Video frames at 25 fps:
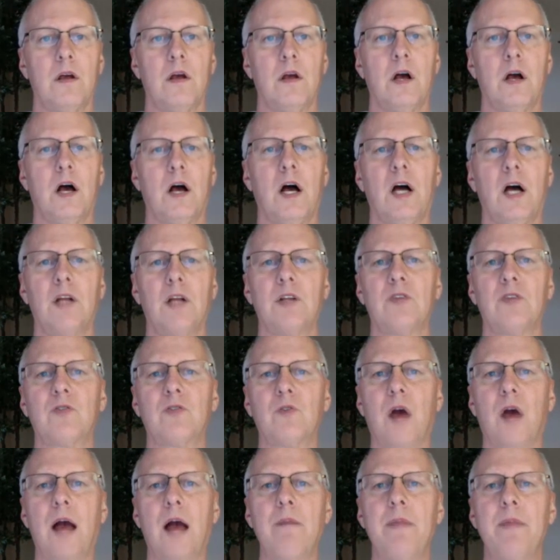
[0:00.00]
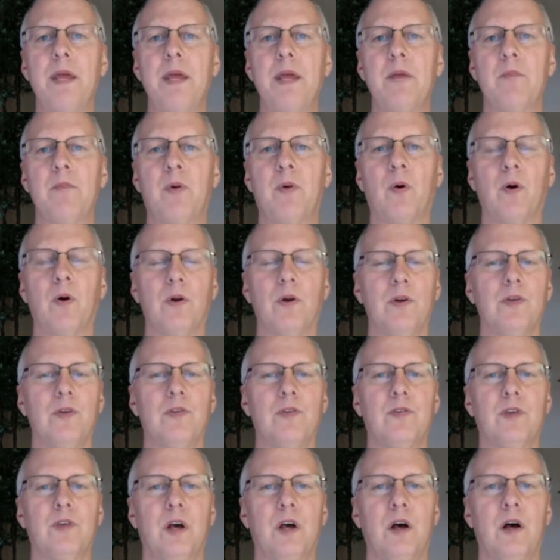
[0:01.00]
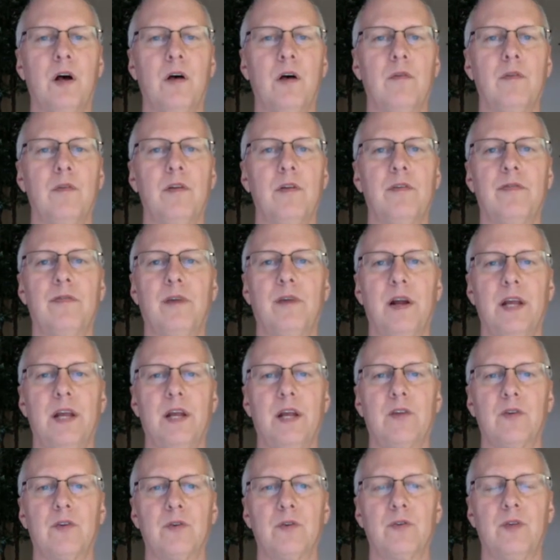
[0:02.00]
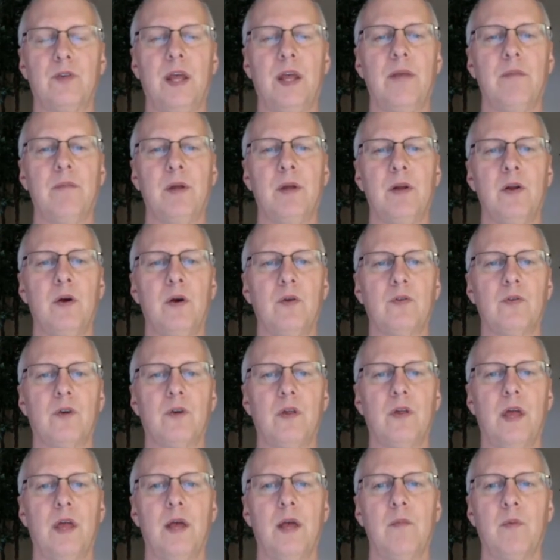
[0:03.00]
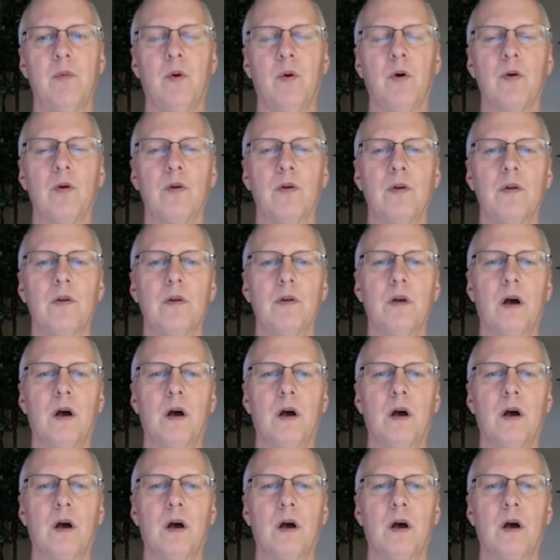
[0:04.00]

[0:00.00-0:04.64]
Uh, describe the importance of the financial statement notes. Are they important?